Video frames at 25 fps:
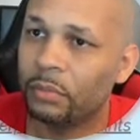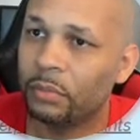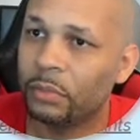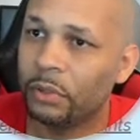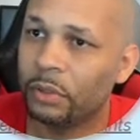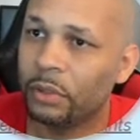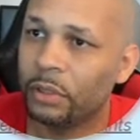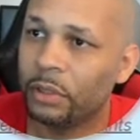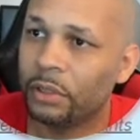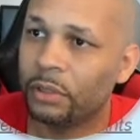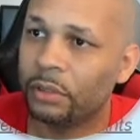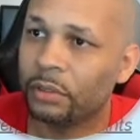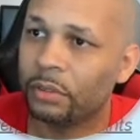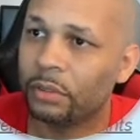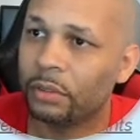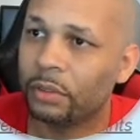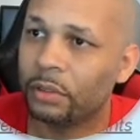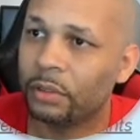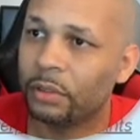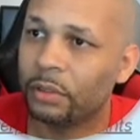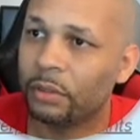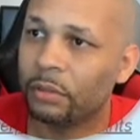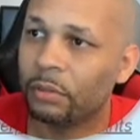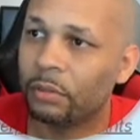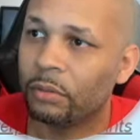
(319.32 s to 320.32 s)
here's
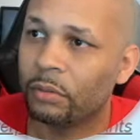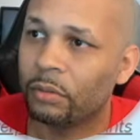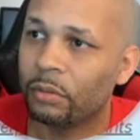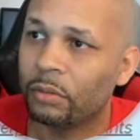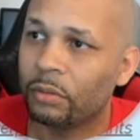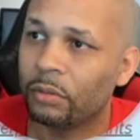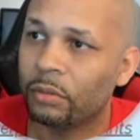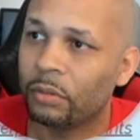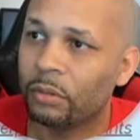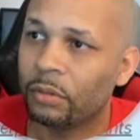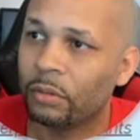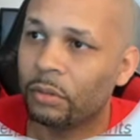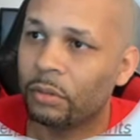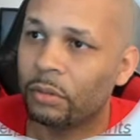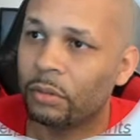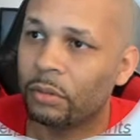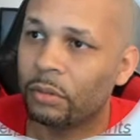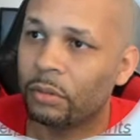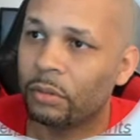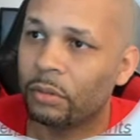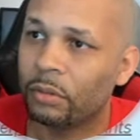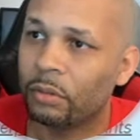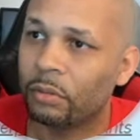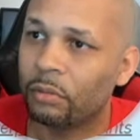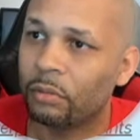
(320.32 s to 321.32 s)
a
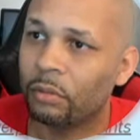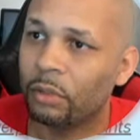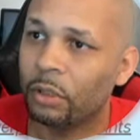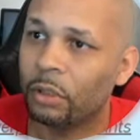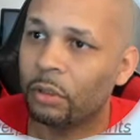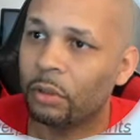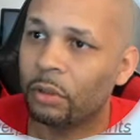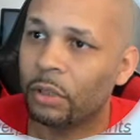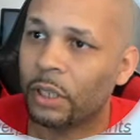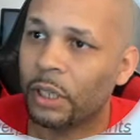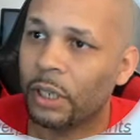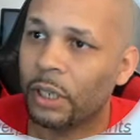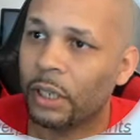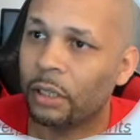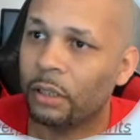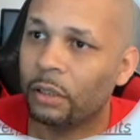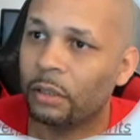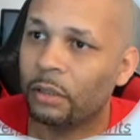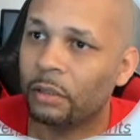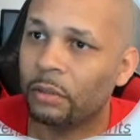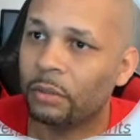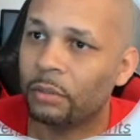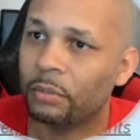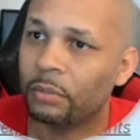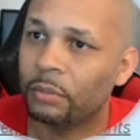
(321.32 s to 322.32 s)
row,
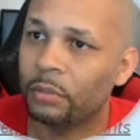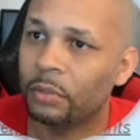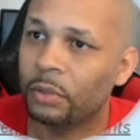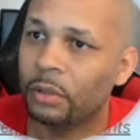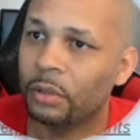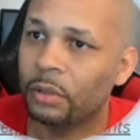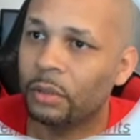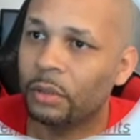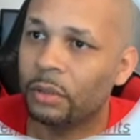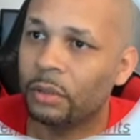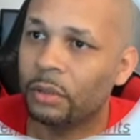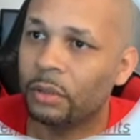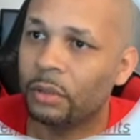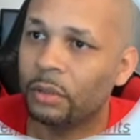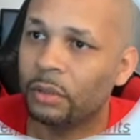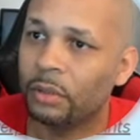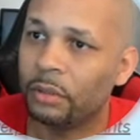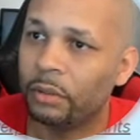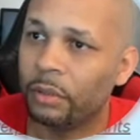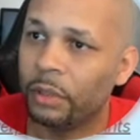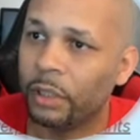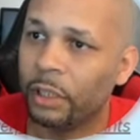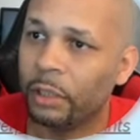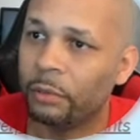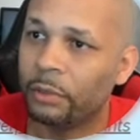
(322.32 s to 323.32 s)
column,
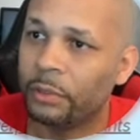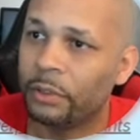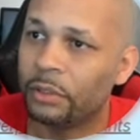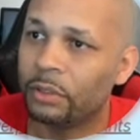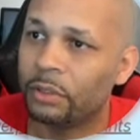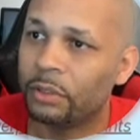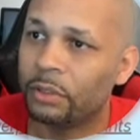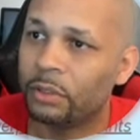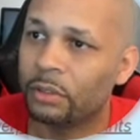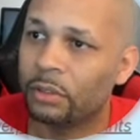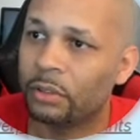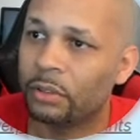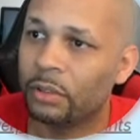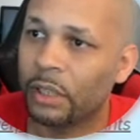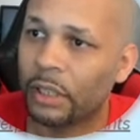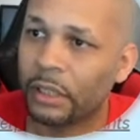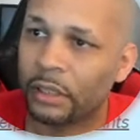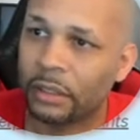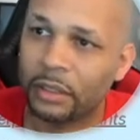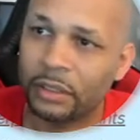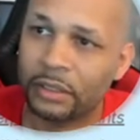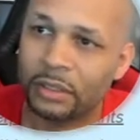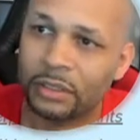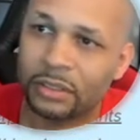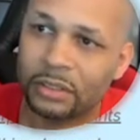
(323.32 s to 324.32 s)
image.
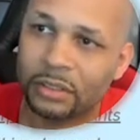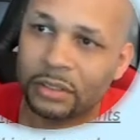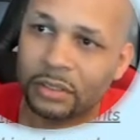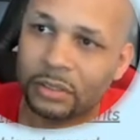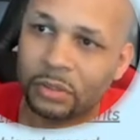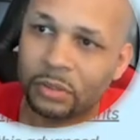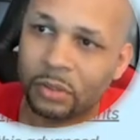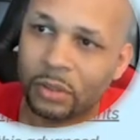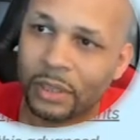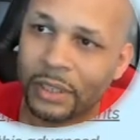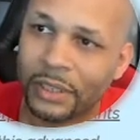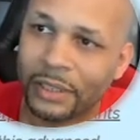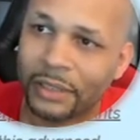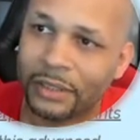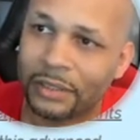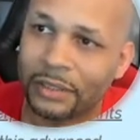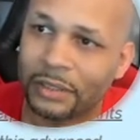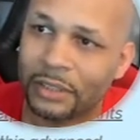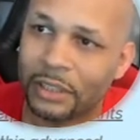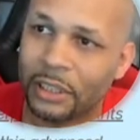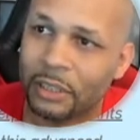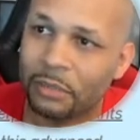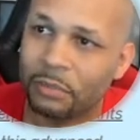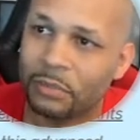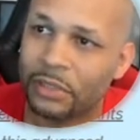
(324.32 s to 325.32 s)
Like this is sort of like the
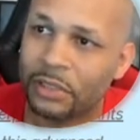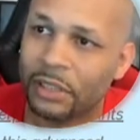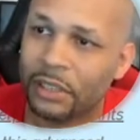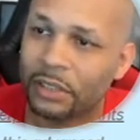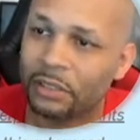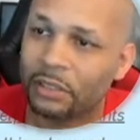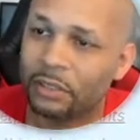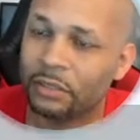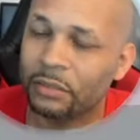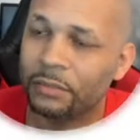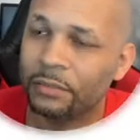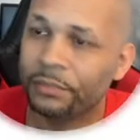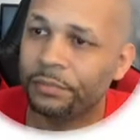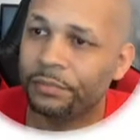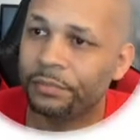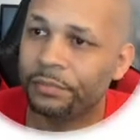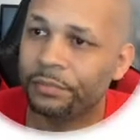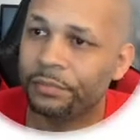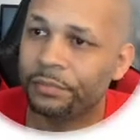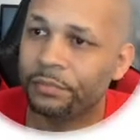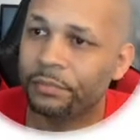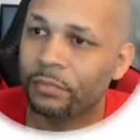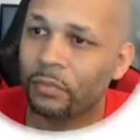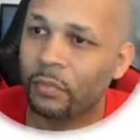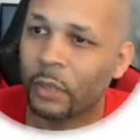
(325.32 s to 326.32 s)
team section.
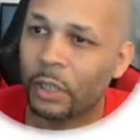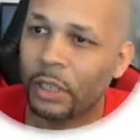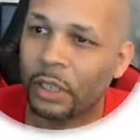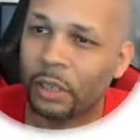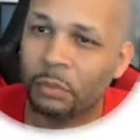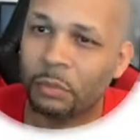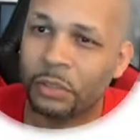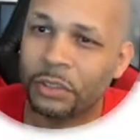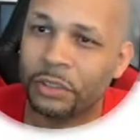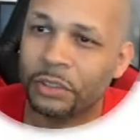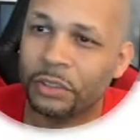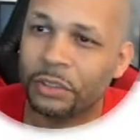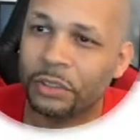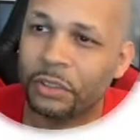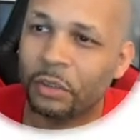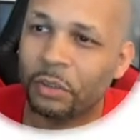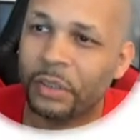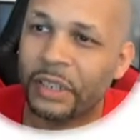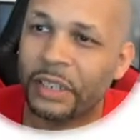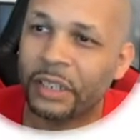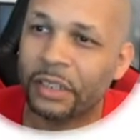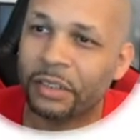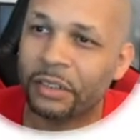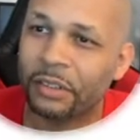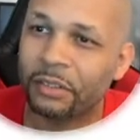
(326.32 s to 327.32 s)
And I'm going to show you a
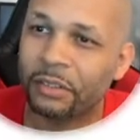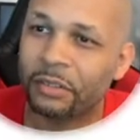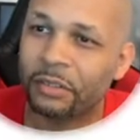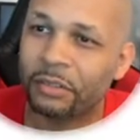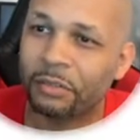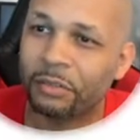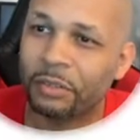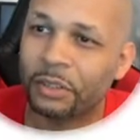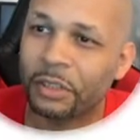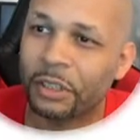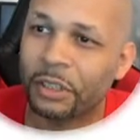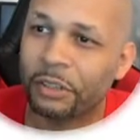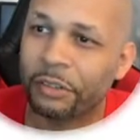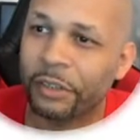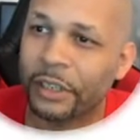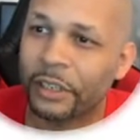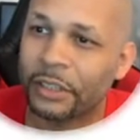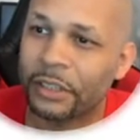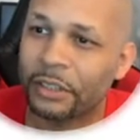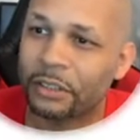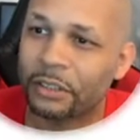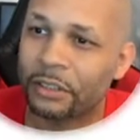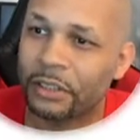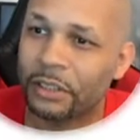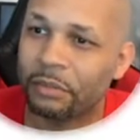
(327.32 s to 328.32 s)
way to really create
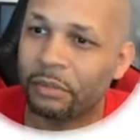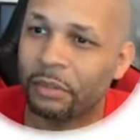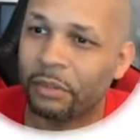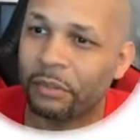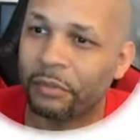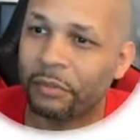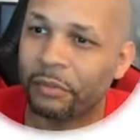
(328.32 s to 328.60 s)
this even